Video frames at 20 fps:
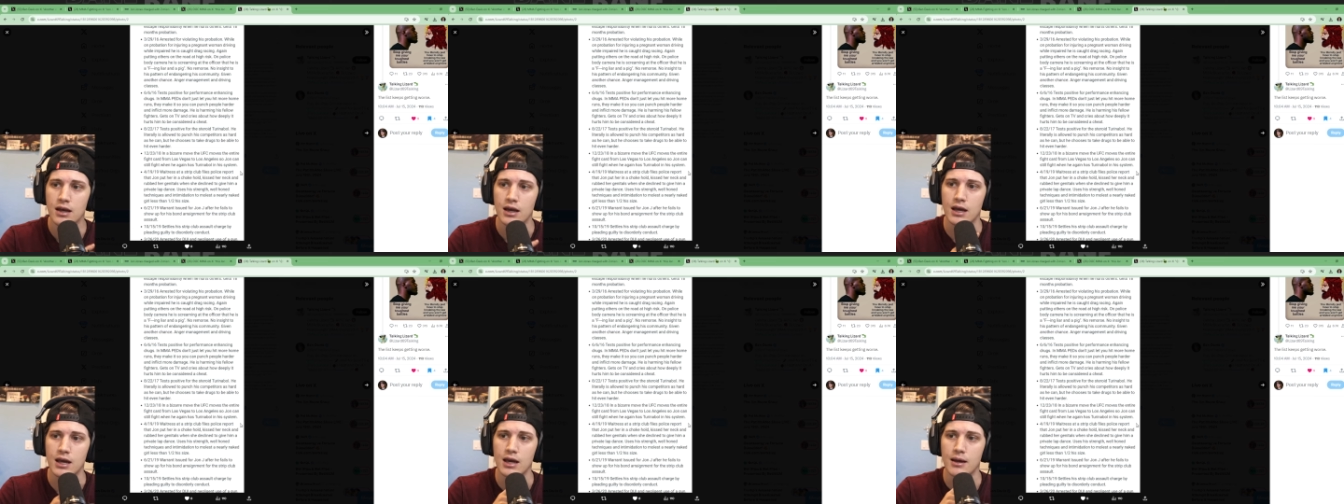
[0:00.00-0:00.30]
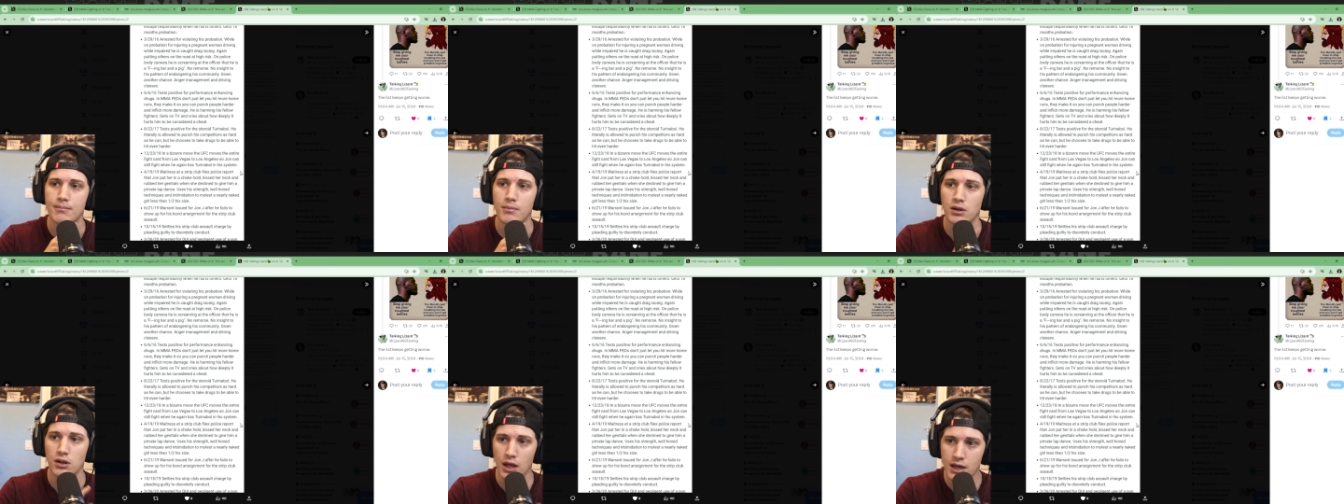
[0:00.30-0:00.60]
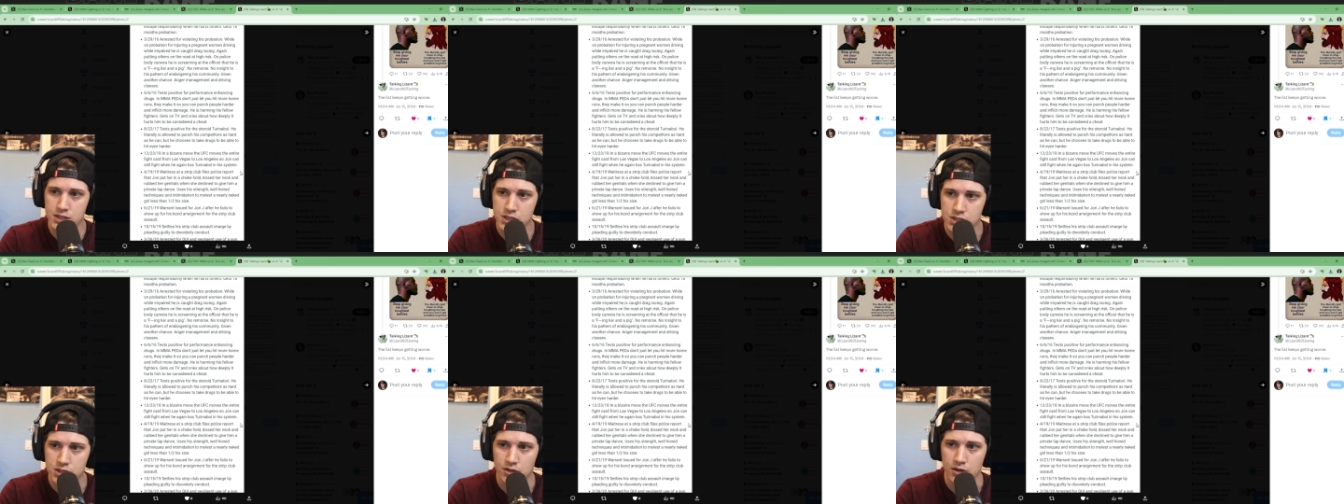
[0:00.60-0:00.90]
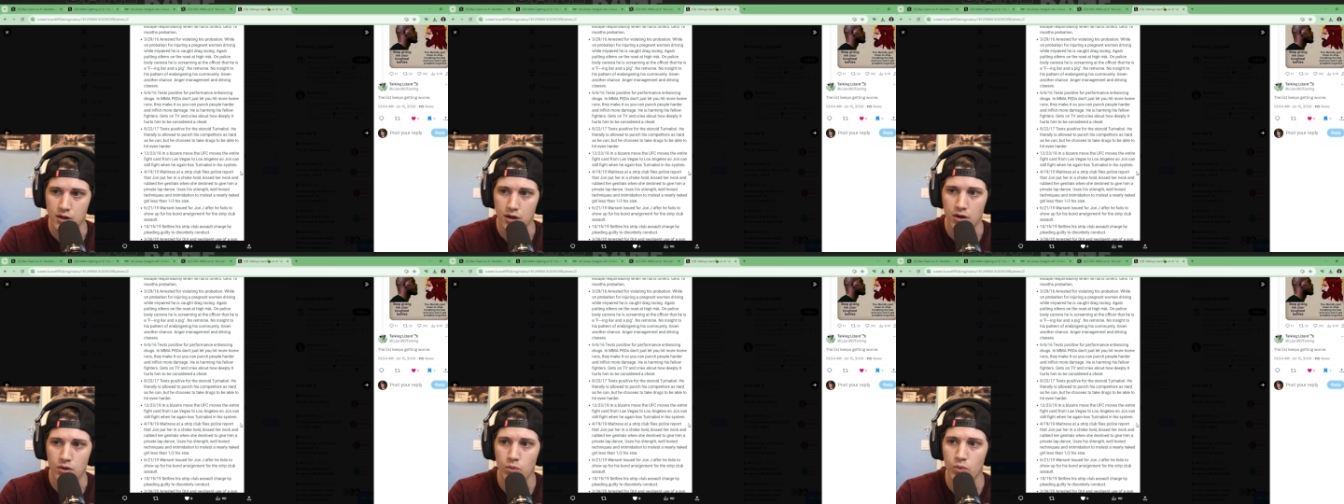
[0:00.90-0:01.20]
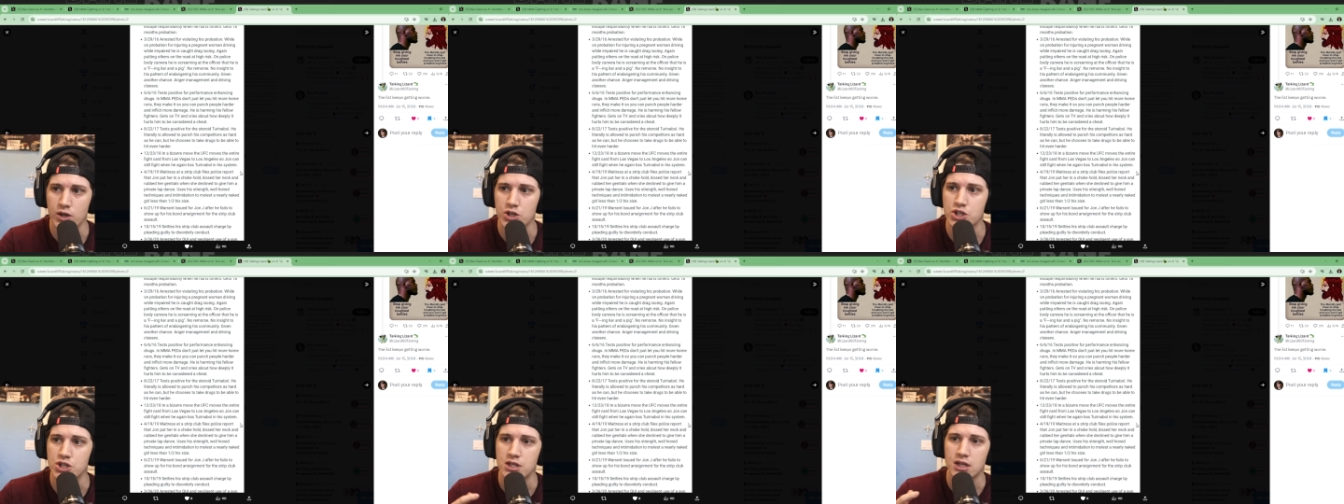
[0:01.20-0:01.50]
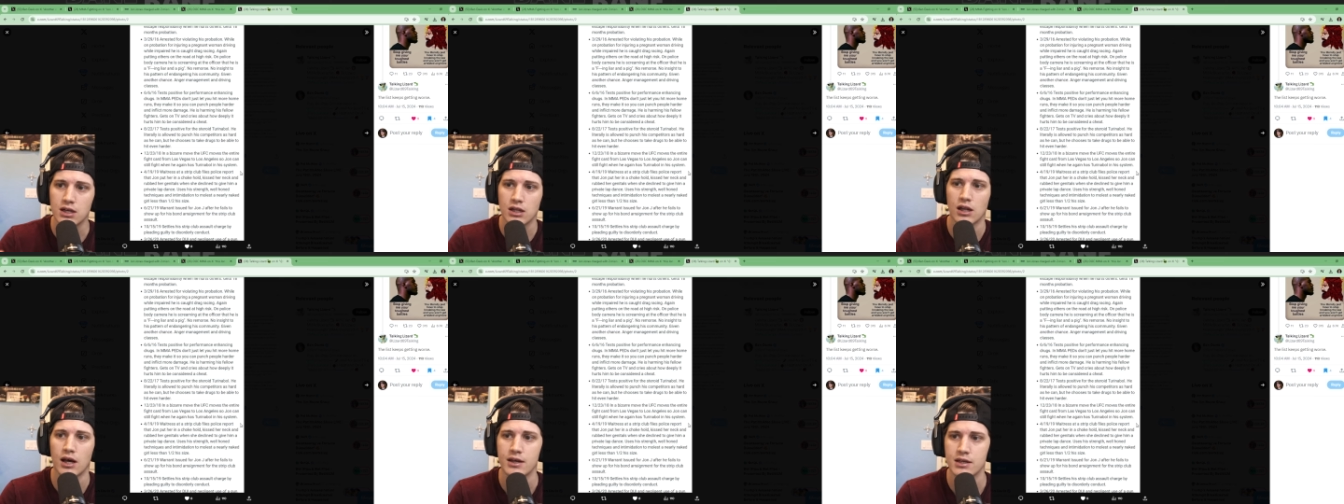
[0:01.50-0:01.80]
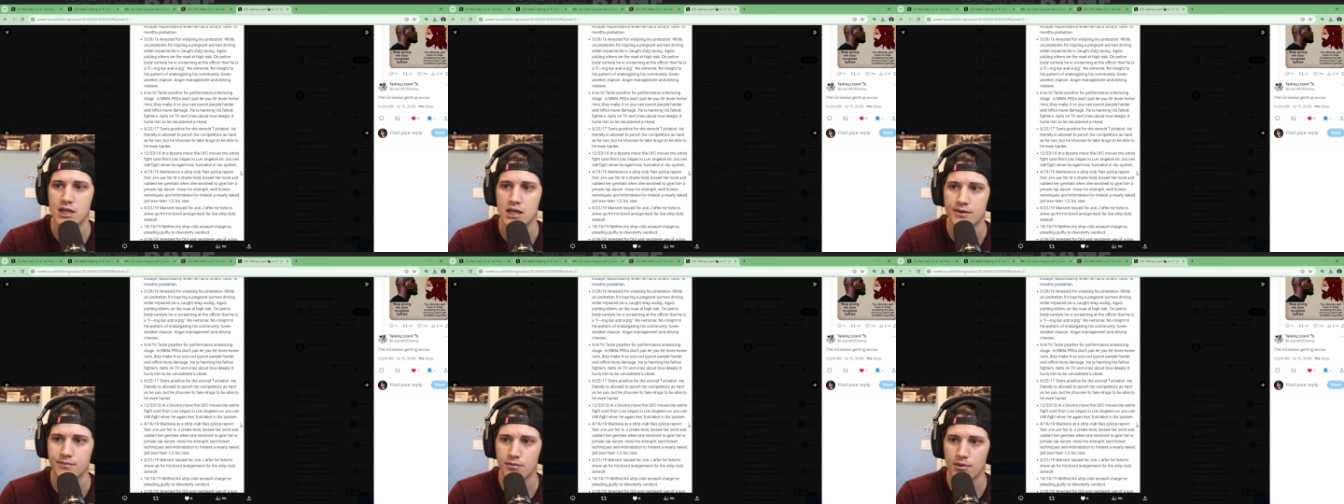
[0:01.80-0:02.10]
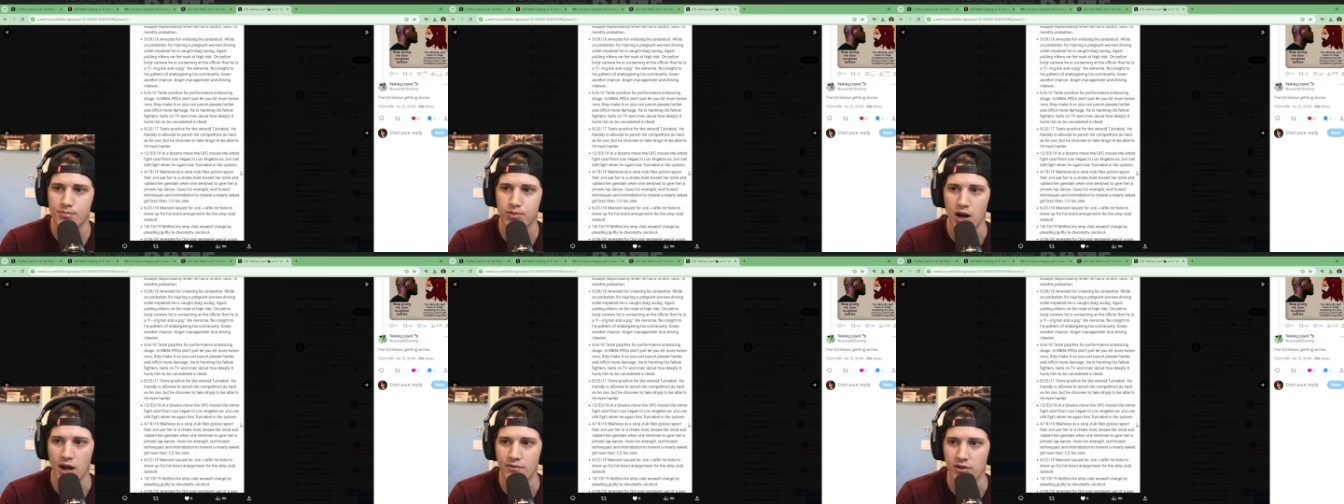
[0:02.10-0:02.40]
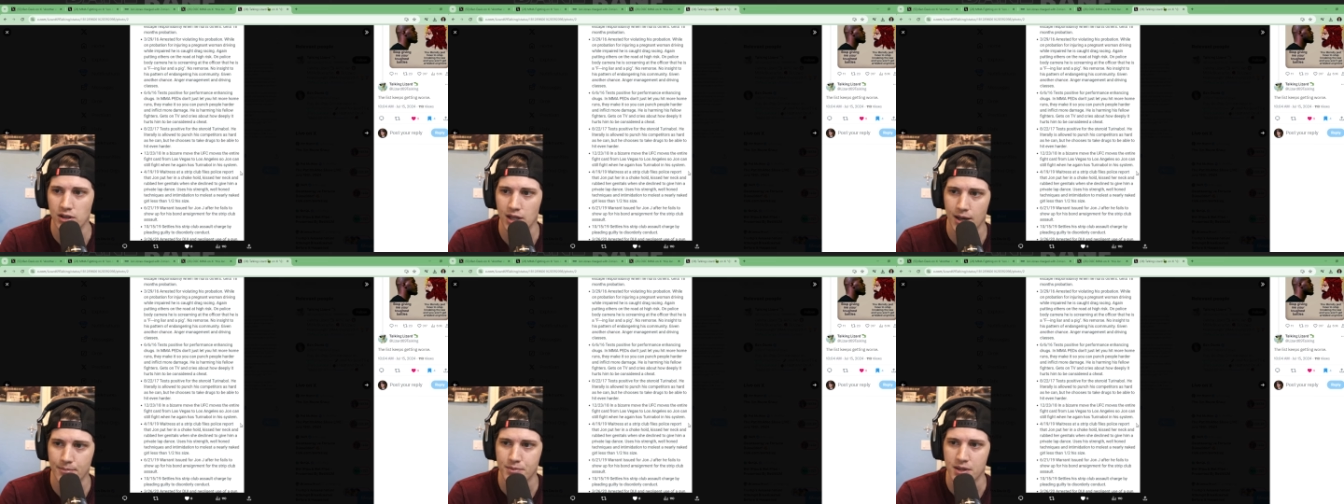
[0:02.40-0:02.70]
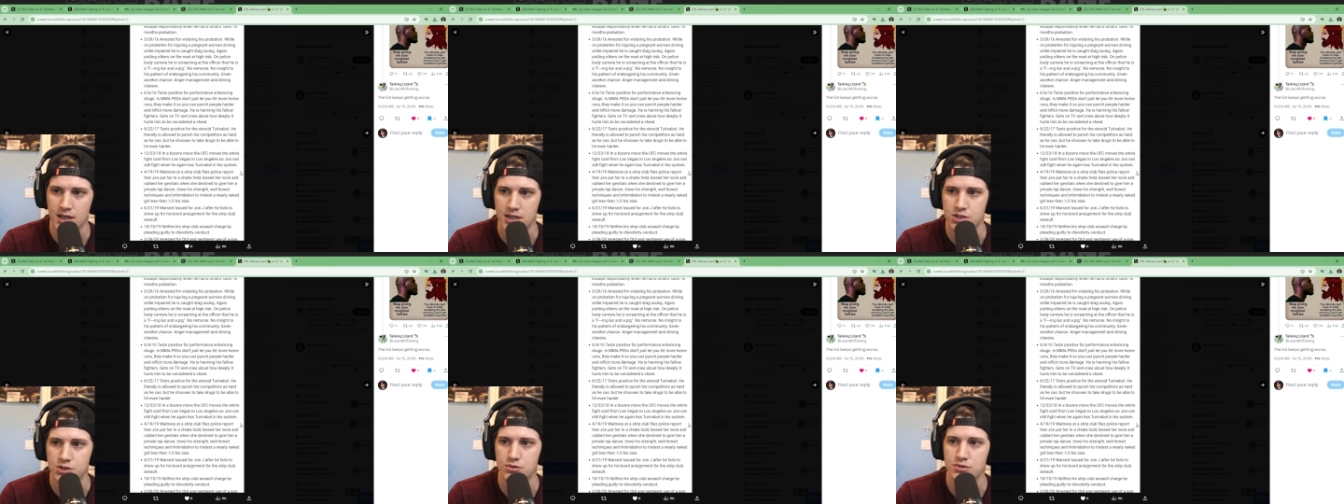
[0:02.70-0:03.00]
and molested her when she declined to give him a private lap dance.